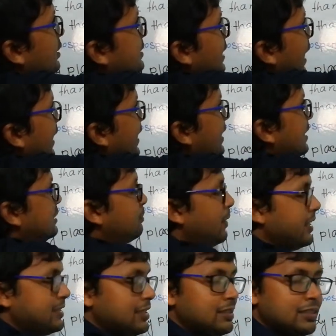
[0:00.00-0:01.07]
jacket is
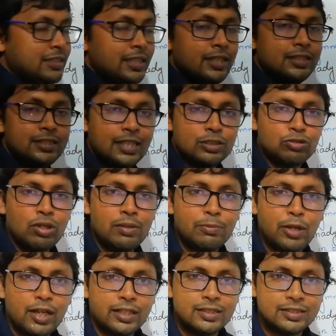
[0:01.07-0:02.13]
present in sexual
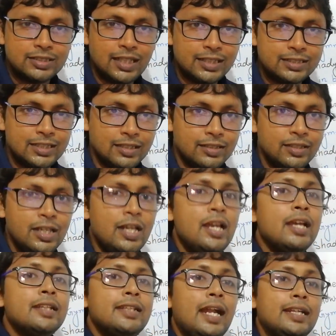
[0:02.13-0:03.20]
reproductive structure.
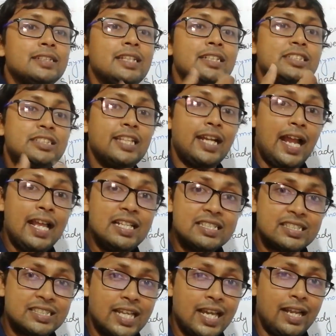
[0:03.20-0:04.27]
That is the sterile
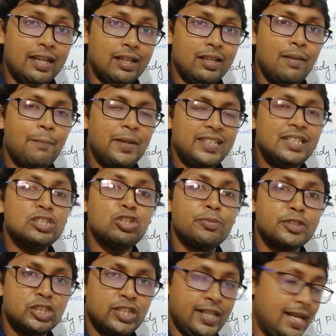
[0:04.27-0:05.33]
cell. Presence of
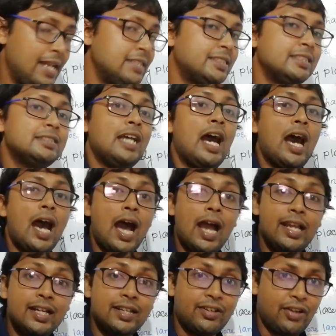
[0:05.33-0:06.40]
steriles is a
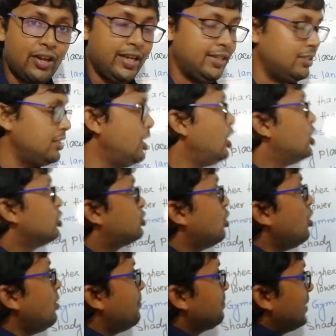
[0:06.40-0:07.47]
higher trait.
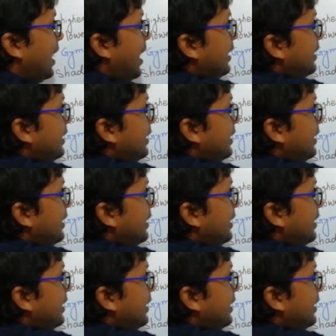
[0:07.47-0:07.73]
So, and